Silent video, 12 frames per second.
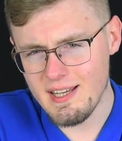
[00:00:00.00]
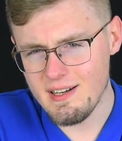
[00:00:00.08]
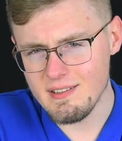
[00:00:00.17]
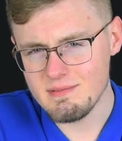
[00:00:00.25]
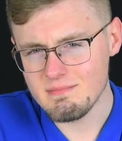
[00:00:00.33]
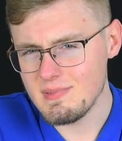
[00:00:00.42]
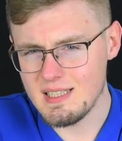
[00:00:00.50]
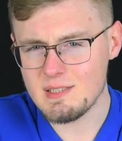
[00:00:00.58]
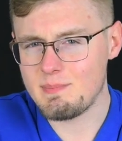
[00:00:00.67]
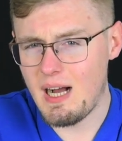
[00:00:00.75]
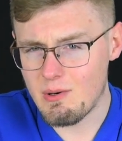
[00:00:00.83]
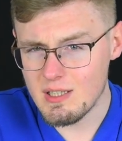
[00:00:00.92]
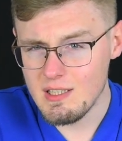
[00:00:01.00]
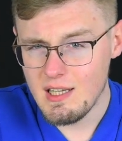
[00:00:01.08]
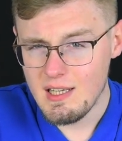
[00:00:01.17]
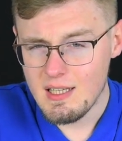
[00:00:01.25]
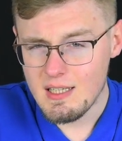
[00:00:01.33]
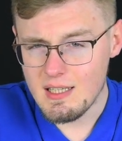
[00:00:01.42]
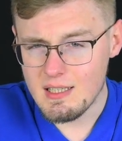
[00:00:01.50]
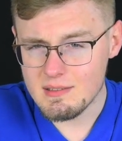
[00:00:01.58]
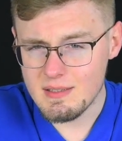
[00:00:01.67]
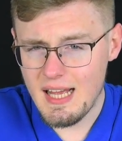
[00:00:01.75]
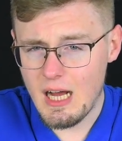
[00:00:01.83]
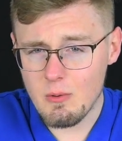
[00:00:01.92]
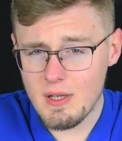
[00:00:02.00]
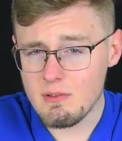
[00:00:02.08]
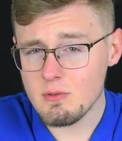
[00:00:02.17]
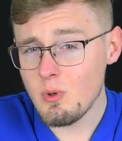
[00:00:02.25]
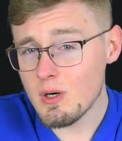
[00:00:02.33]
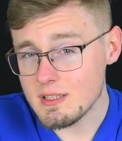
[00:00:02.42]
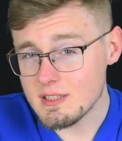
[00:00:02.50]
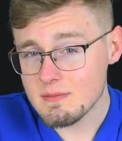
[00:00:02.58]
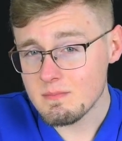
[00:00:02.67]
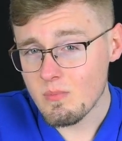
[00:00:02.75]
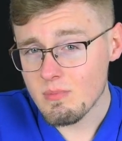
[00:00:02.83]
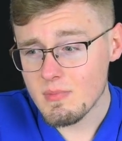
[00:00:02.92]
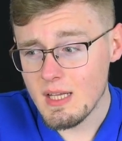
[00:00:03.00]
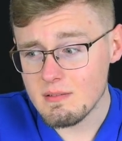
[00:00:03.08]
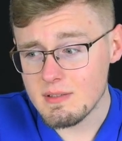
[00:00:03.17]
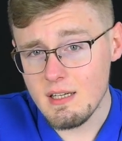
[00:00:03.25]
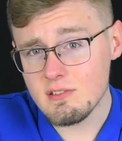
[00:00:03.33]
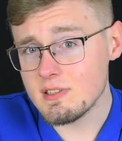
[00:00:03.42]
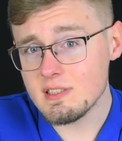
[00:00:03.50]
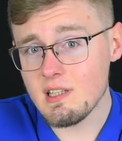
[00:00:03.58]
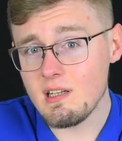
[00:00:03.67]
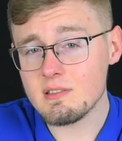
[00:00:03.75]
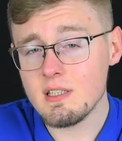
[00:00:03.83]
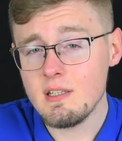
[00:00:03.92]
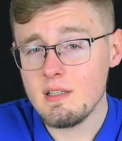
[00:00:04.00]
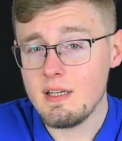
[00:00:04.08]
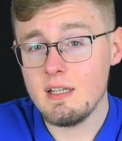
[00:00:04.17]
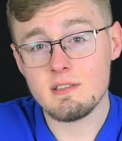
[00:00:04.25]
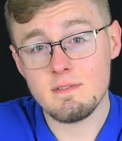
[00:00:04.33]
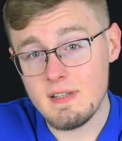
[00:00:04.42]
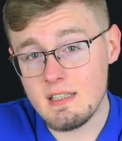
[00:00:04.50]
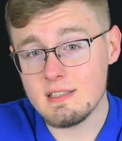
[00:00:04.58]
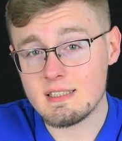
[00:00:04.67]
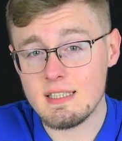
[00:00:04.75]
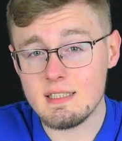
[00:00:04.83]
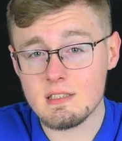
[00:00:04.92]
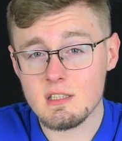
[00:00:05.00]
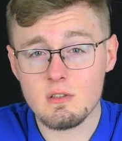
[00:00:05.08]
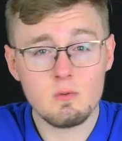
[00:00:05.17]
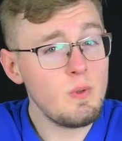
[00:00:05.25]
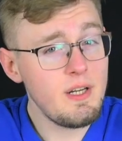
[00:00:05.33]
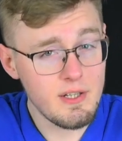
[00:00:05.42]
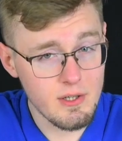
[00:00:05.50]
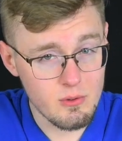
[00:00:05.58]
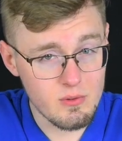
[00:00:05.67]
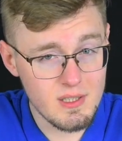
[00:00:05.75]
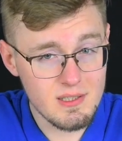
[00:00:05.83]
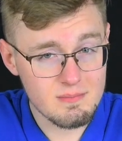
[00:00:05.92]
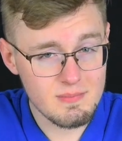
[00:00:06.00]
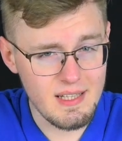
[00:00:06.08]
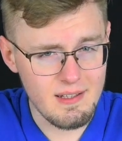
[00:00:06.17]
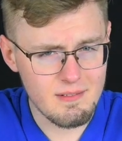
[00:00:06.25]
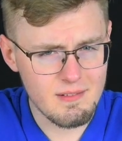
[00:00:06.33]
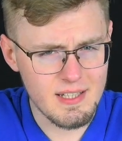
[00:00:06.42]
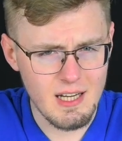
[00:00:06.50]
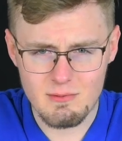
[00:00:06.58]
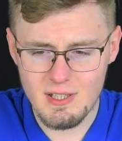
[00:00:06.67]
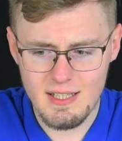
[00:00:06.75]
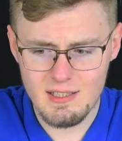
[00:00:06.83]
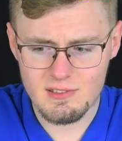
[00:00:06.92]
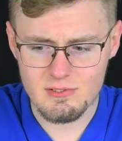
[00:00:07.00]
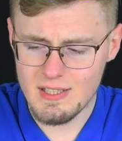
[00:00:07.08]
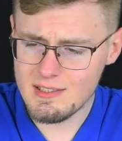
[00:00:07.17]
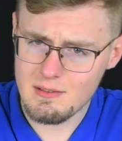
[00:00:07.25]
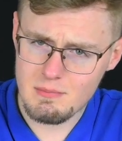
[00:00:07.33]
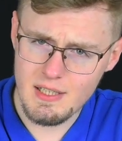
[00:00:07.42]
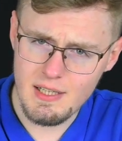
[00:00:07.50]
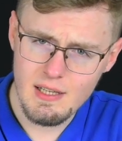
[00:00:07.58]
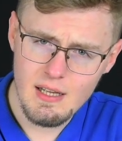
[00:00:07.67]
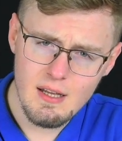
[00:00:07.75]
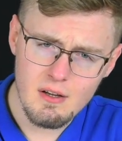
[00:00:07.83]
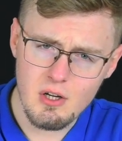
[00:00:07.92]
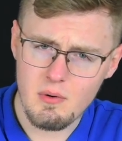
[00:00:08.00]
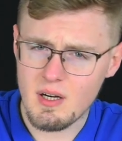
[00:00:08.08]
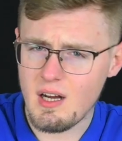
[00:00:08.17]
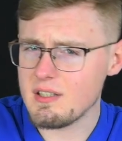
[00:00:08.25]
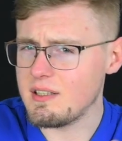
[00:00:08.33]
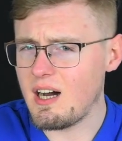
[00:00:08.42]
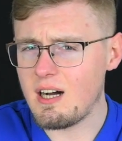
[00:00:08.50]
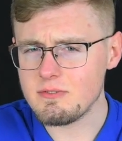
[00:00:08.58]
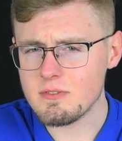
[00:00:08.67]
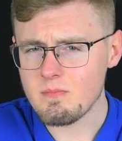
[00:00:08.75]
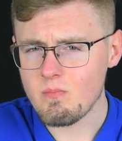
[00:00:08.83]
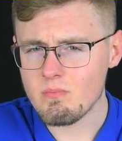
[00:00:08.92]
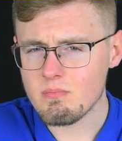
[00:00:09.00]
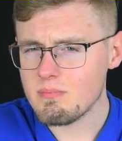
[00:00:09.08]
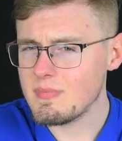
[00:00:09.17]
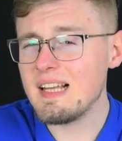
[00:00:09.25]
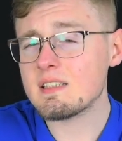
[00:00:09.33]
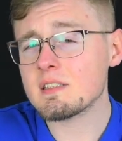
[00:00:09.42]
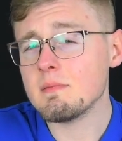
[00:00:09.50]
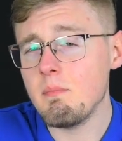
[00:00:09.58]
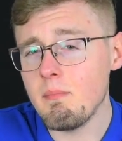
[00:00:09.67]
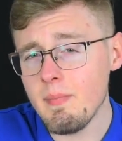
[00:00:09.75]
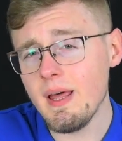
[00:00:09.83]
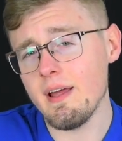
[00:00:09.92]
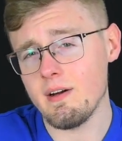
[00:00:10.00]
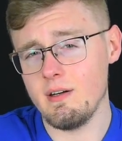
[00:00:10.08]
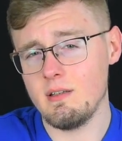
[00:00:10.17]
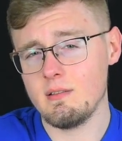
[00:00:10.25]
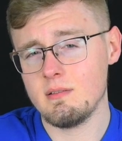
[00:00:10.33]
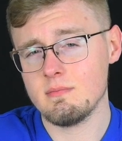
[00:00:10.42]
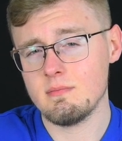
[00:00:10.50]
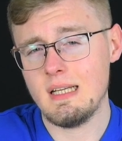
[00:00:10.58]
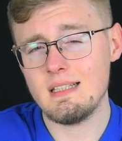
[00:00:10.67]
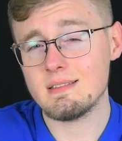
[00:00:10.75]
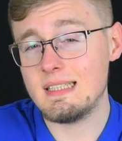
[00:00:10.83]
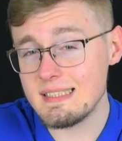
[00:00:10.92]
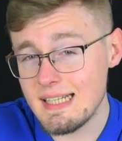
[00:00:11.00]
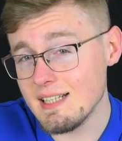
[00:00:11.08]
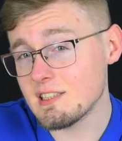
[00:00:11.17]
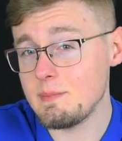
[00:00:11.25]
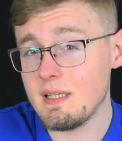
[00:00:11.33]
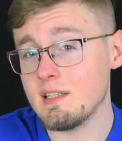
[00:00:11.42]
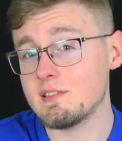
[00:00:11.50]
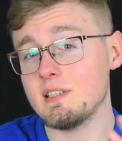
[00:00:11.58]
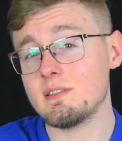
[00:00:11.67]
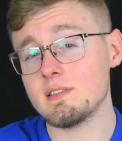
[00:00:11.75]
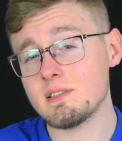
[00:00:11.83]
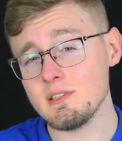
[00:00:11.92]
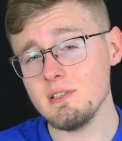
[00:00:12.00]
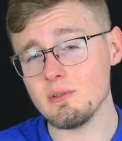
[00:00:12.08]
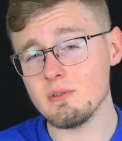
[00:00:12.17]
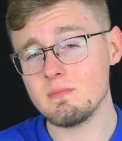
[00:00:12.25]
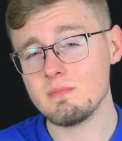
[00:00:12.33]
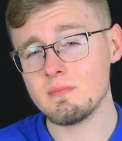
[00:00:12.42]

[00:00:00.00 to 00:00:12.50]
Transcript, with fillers: getting less power, and now even worse. And as a result, interferences on video. The camera is randomly going on and off. This matter, and this has to be considered too.